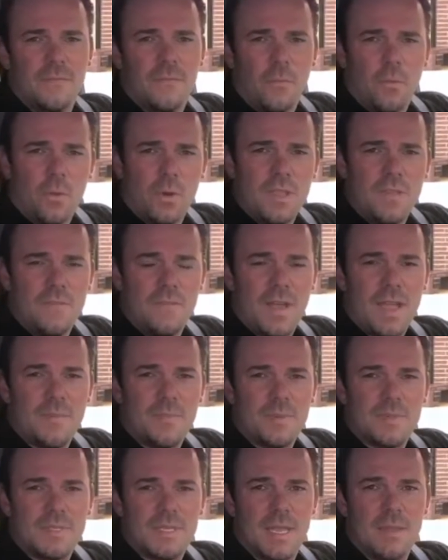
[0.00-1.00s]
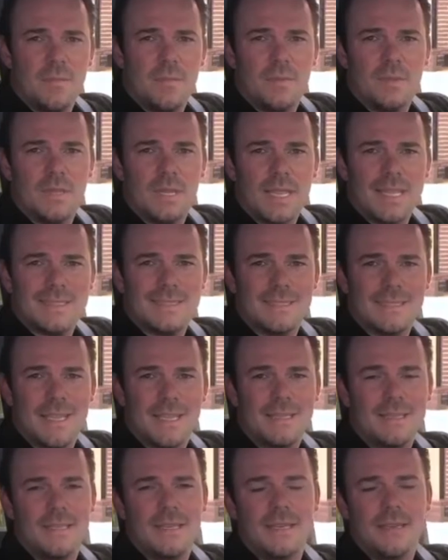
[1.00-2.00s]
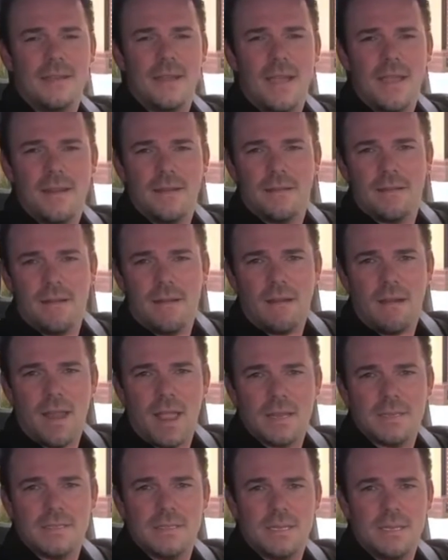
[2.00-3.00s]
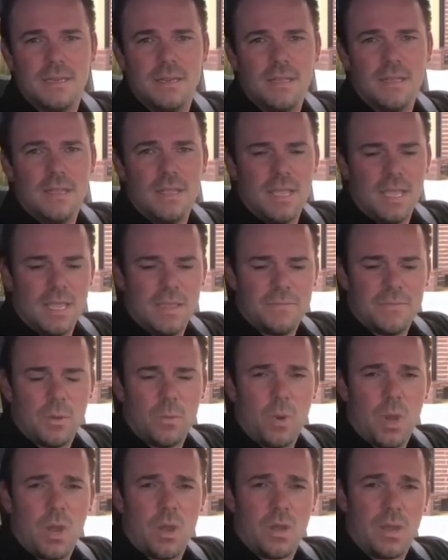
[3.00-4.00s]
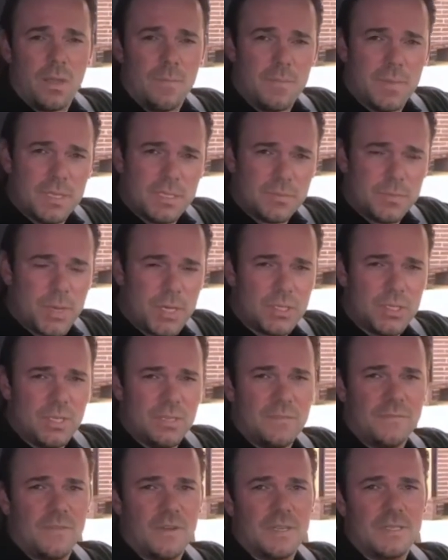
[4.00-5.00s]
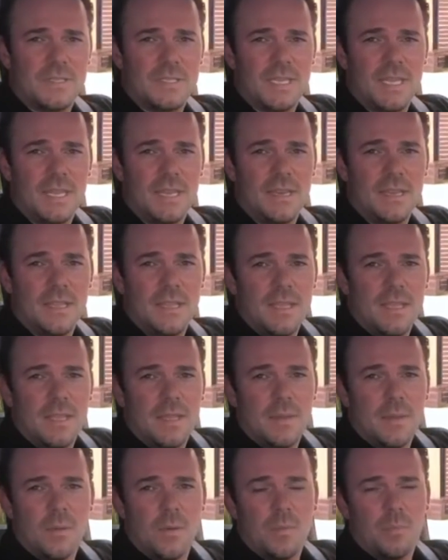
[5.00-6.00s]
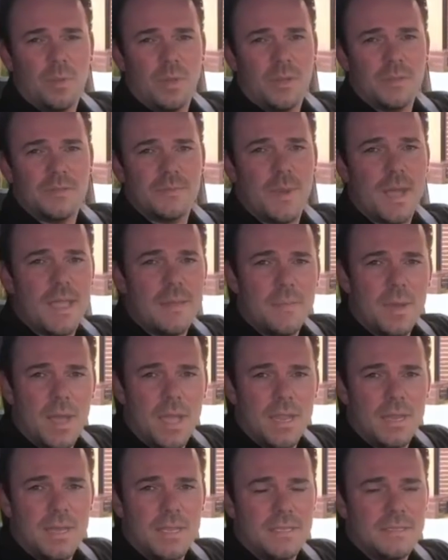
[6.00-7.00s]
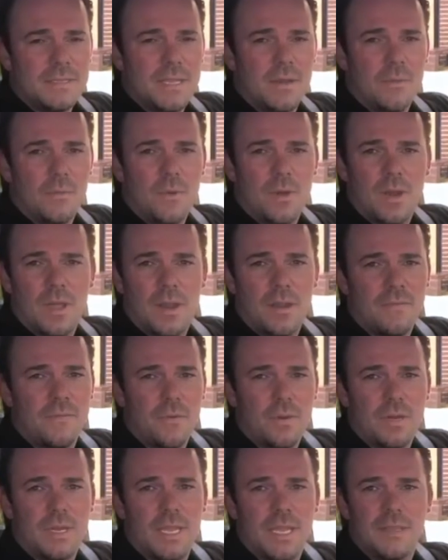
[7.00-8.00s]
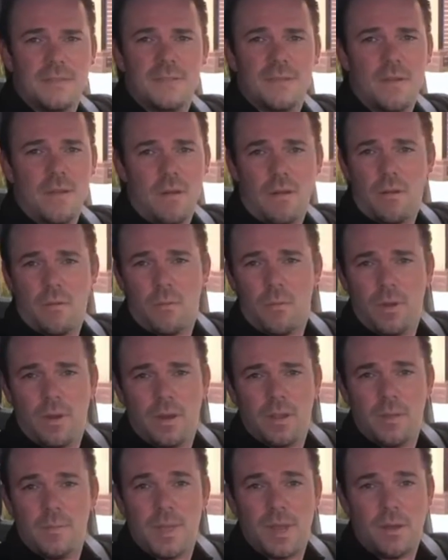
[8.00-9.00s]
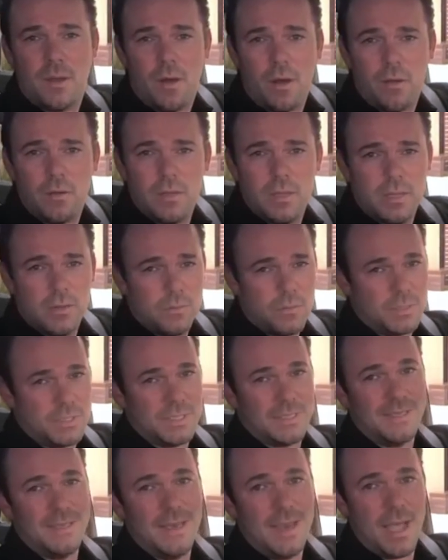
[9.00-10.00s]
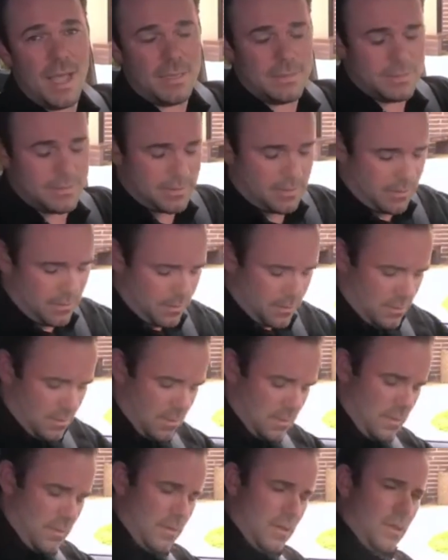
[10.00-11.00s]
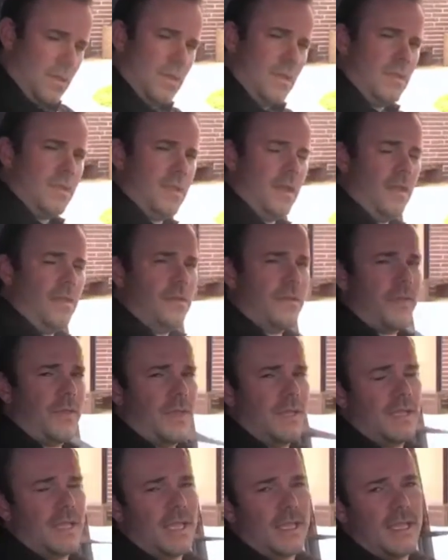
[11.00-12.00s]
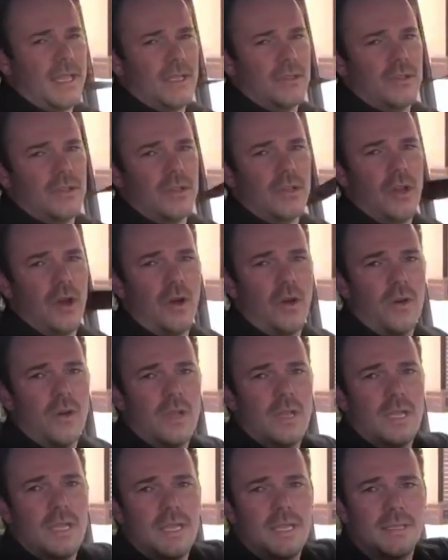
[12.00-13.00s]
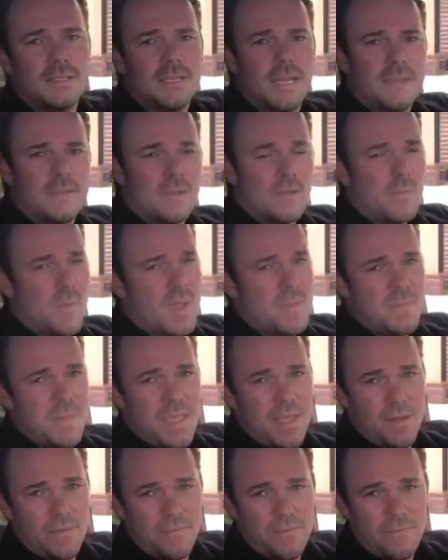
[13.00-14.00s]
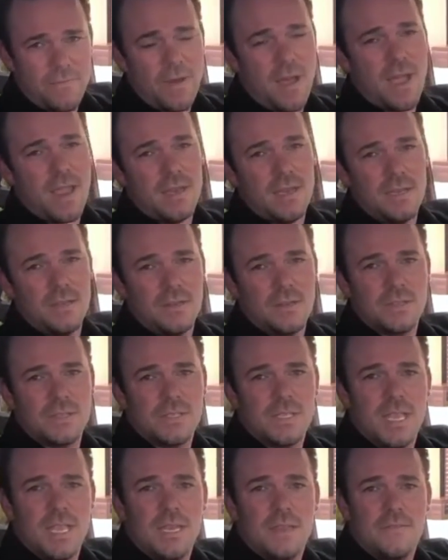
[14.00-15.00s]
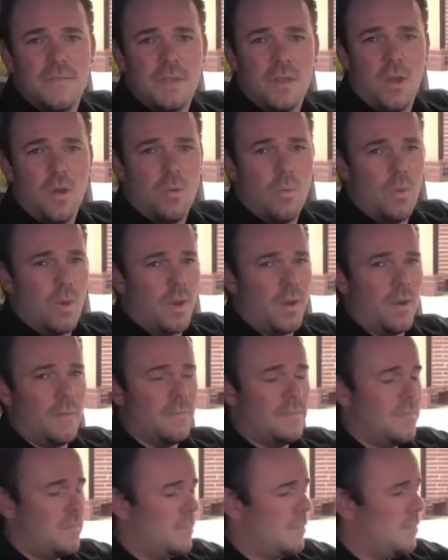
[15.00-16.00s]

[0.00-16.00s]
45% less likely to die in a car accident if they're wearing them, especially in the front seat. And what blows my mind is that one out of four kids aren't wearing them at all, which is nuts. The other thing that kids should know is that there might be a fine in your state if you don't wear them.